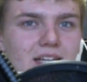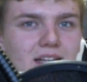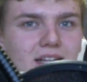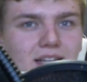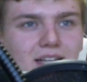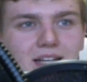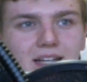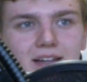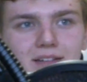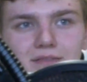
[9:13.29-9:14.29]
and
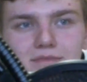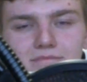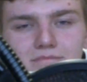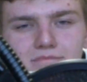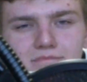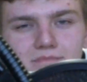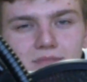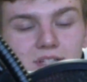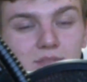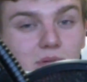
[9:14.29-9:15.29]
then
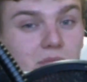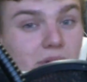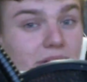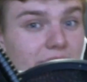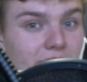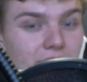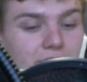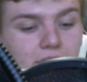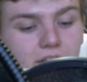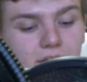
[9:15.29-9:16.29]
some people might like it.
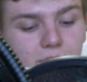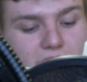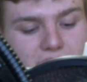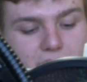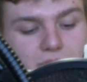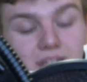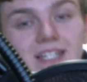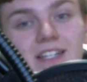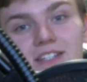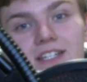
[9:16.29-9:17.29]
But it could be like a
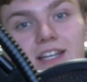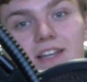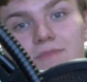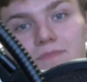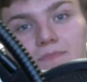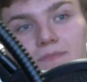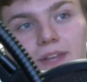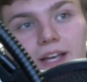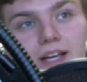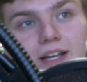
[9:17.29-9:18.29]
DLC.
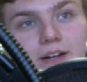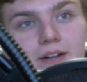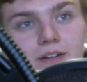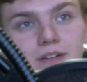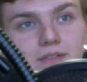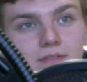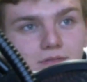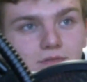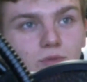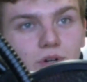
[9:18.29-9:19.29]
And
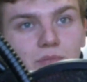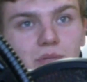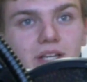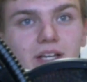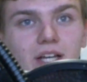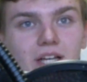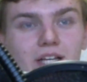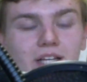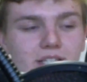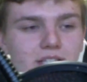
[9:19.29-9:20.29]
what it would be
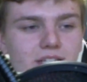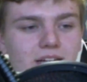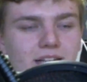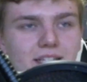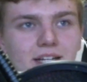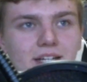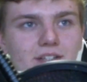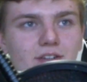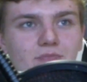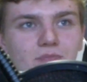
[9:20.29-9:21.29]
is this guy
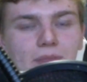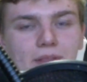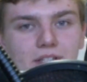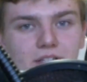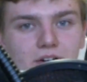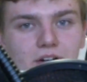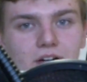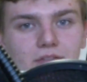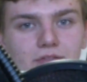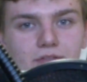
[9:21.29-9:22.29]
says, start
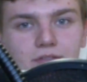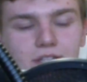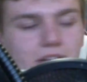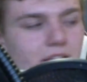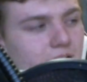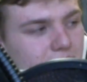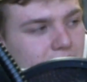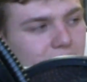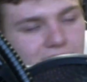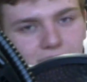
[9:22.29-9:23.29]
off, say this is
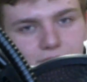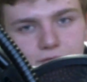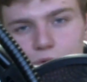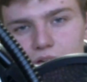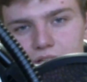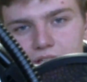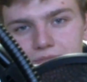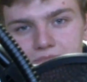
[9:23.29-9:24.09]
the 1940s.